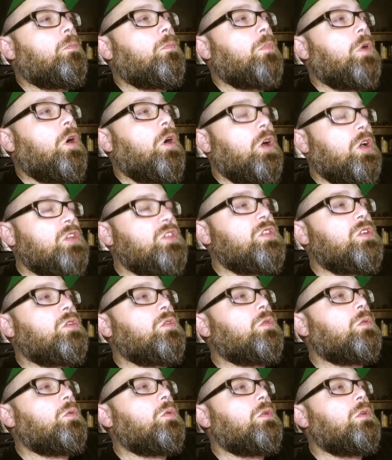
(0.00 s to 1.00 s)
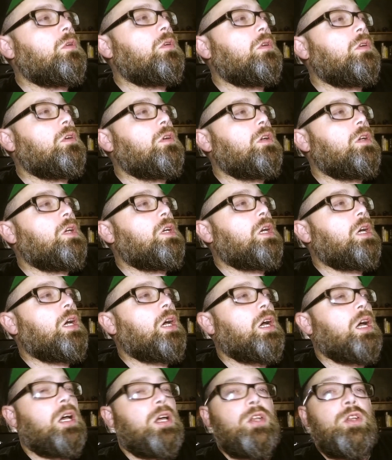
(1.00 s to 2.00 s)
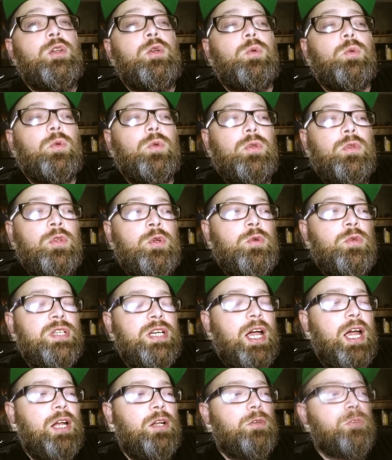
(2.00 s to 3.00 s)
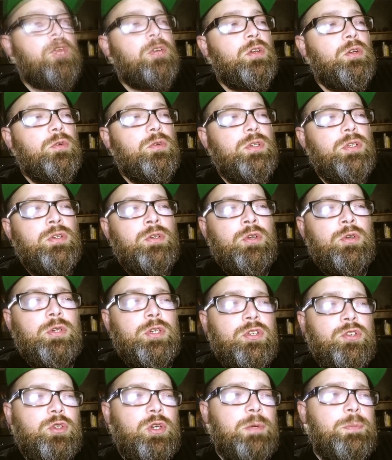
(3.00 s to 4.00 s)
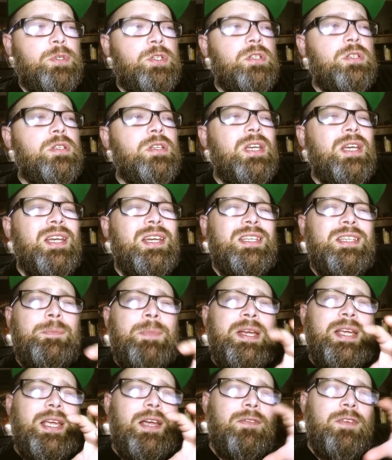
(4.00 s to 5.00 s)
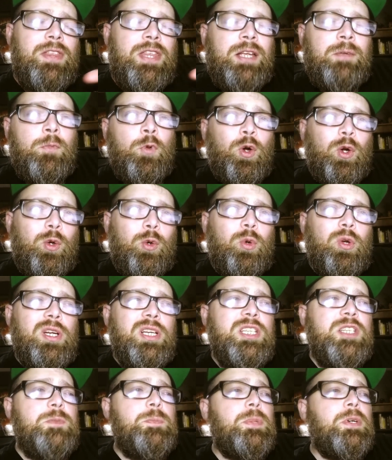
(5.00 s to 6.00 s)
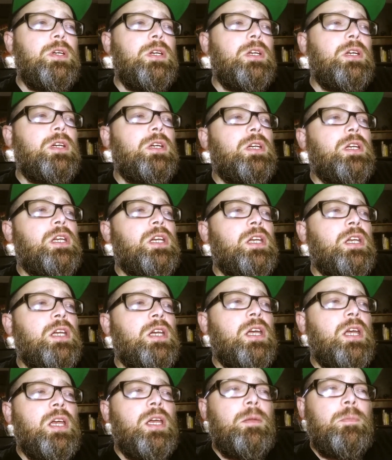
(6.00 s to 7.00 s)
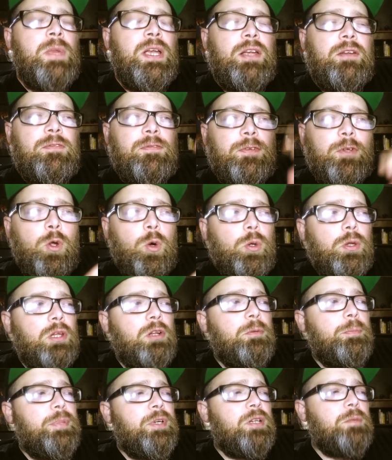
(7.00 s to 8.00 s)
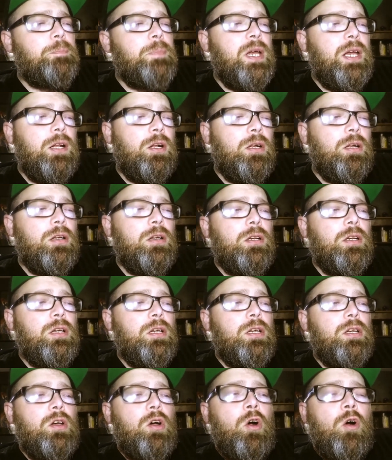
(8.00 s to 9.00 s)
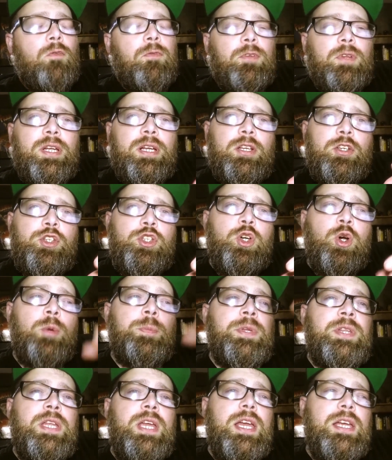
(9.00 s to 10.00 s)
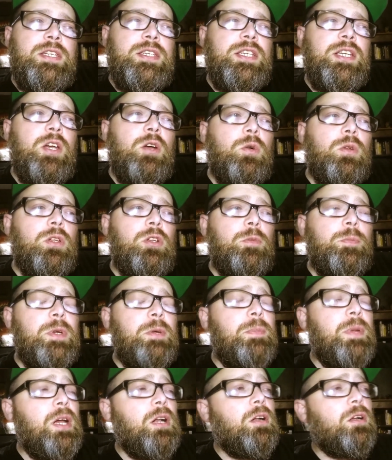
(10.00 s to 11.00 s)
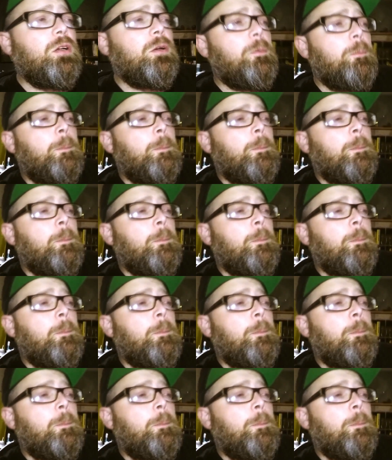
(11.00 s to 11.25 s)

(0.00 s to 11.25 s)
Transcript: Also, new titles, new descriptions to make everything more crisp and make it flow a little bit better. Hopefully it'll show up in the SEO a little bit better.